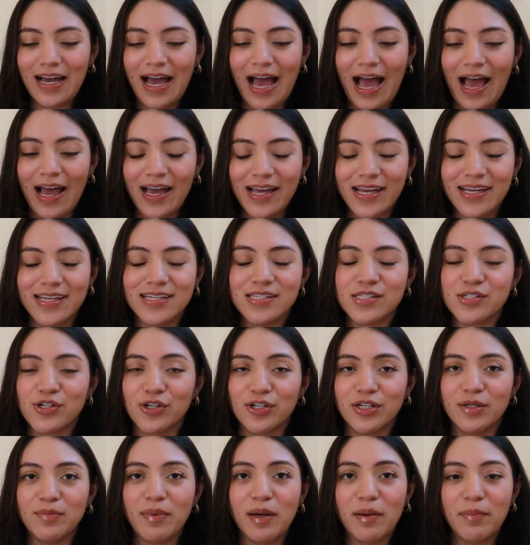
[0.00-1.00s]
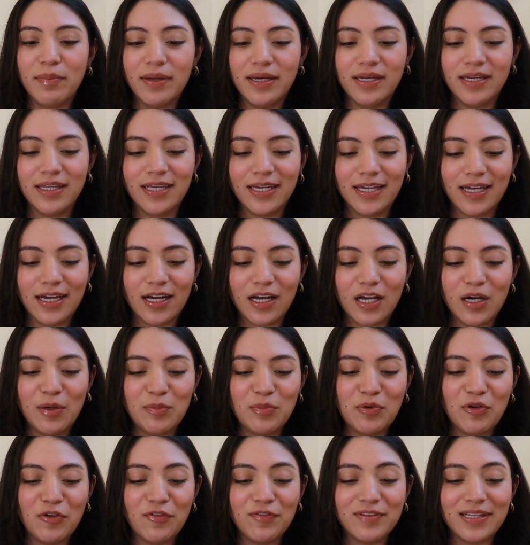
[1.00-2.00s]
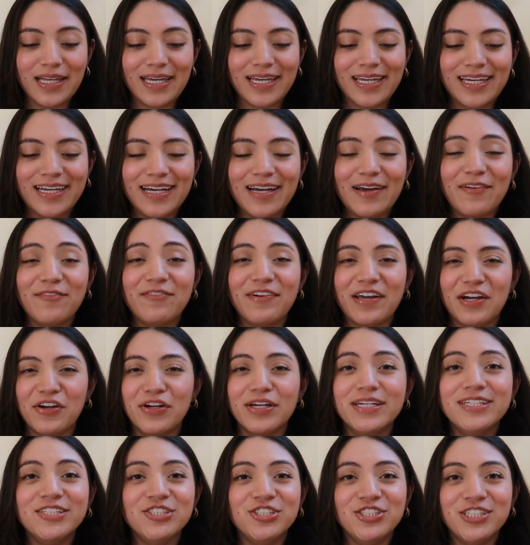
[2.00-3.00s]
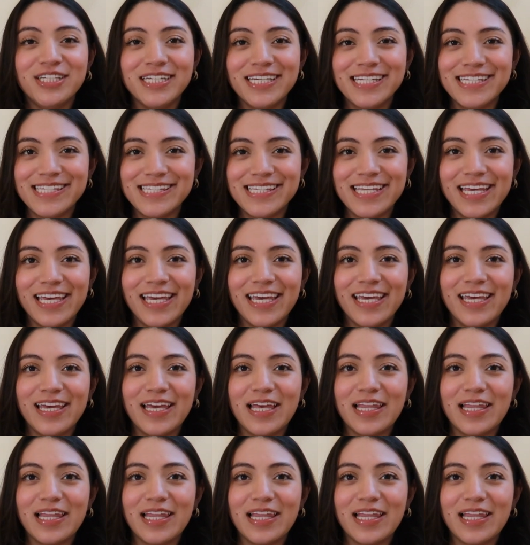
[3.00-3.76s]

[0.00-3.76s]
I started by pinning a couple of like very cheesy